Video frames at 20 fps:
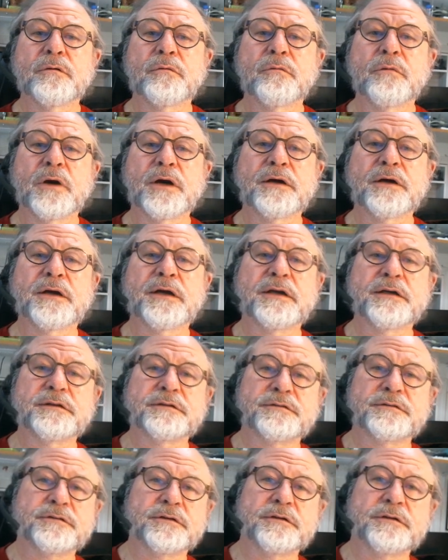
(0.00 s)
Wire
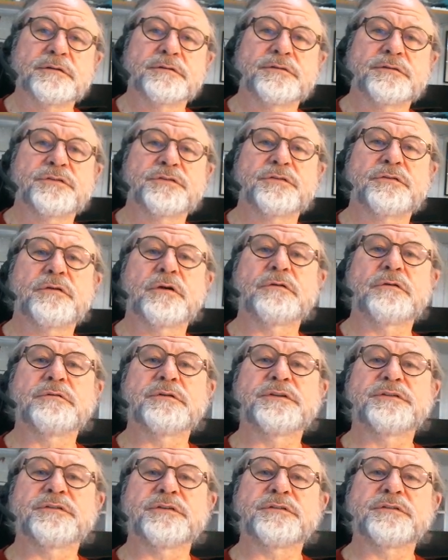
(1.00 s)
has 0
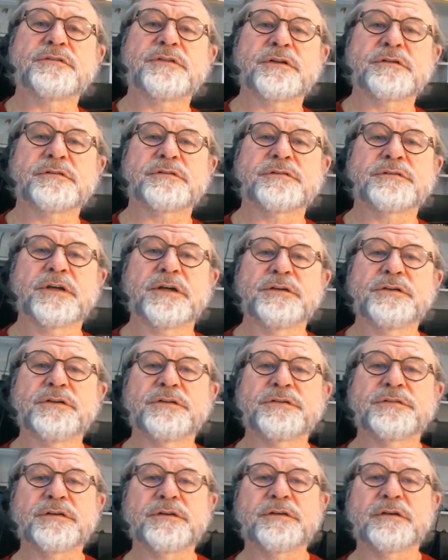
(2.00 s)
resistance, and you
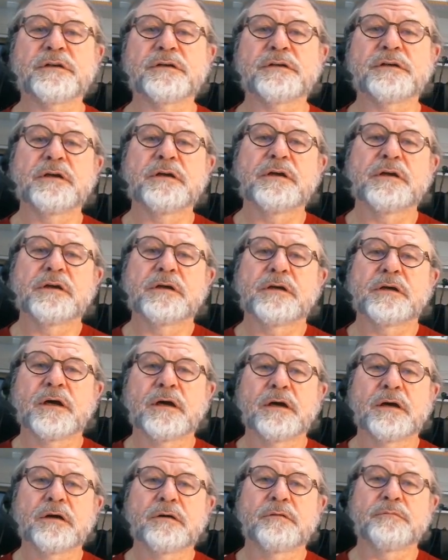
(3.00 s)
see the
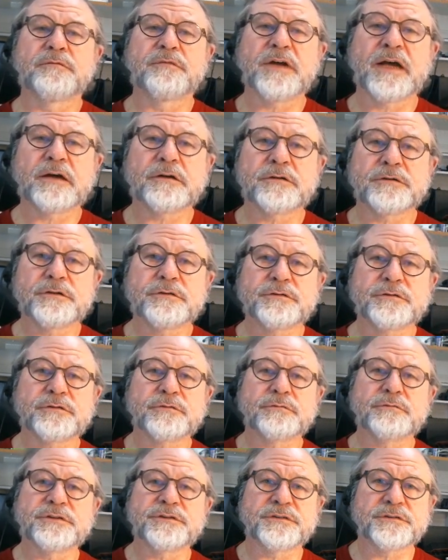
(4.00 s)

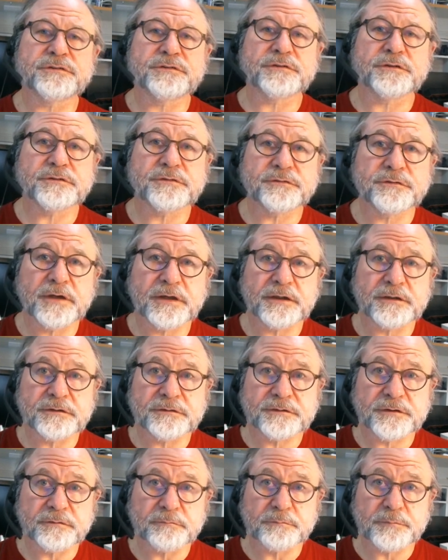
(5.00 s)
resistance
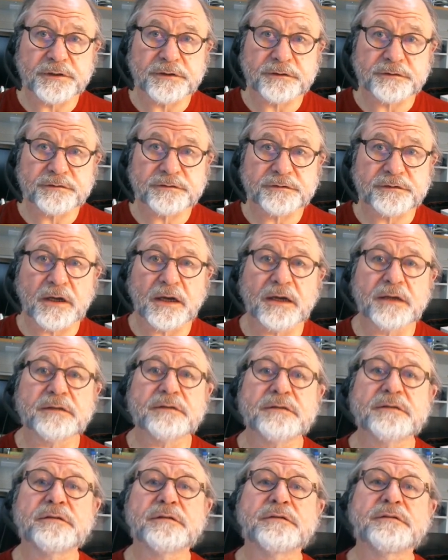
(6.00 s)
values have been
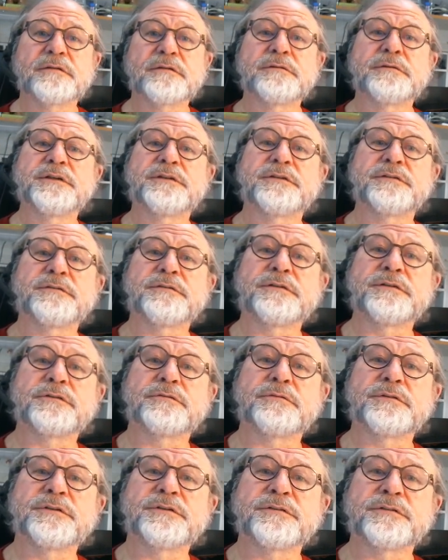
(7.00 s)
assigned to each of these
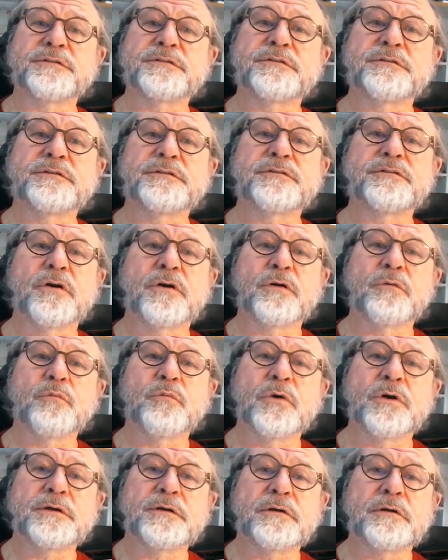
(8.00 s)
resistors,
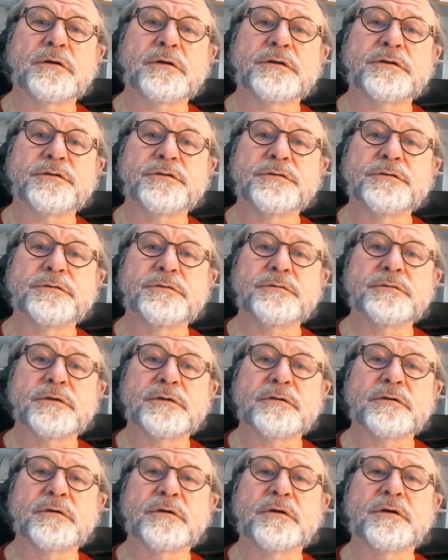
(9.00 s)
R1, R2,
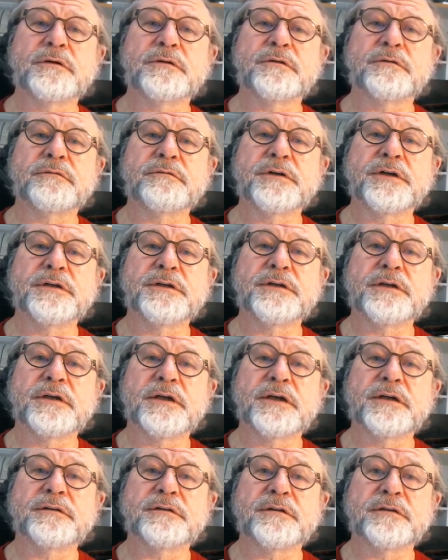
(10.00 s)
and R3,
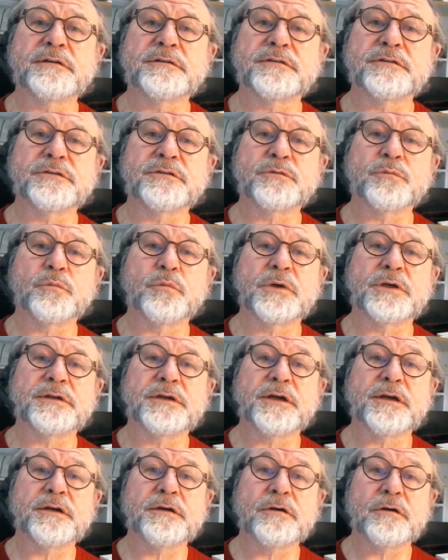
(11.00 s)
and this is 1
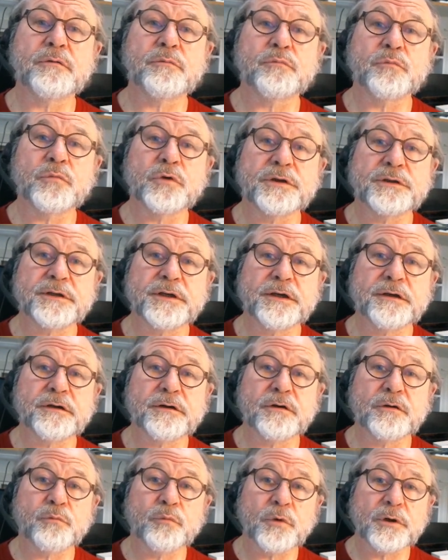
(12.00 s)
k ohm, 1 k
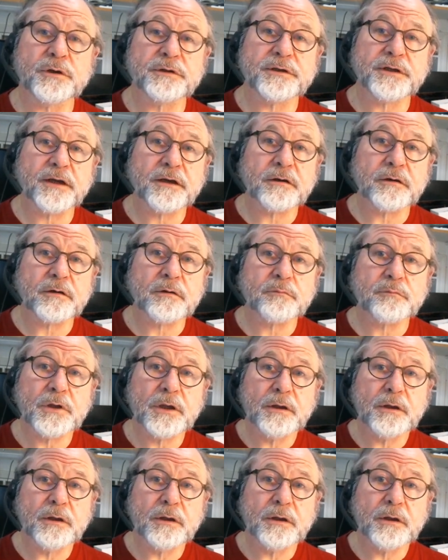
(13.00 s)
ohm, 1 k ohm,